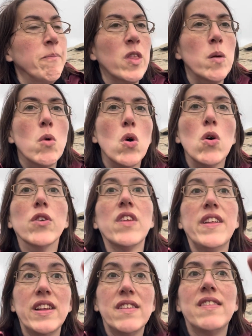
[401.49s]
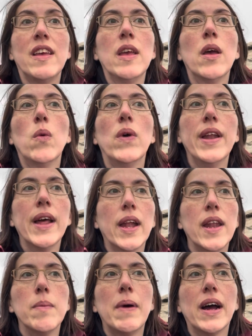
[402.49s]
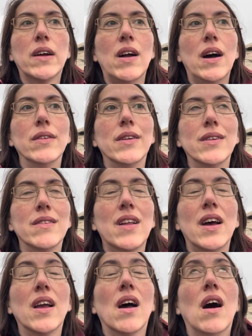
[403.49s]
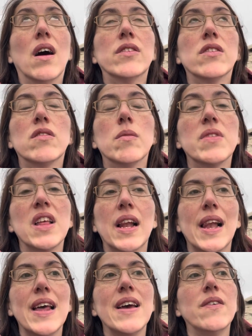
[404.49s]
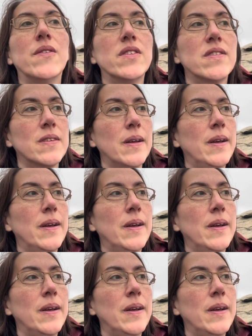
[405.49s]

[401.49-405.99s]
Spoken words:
moors, and then you see Win Hill in the background, and it's like, oh, just something lifts,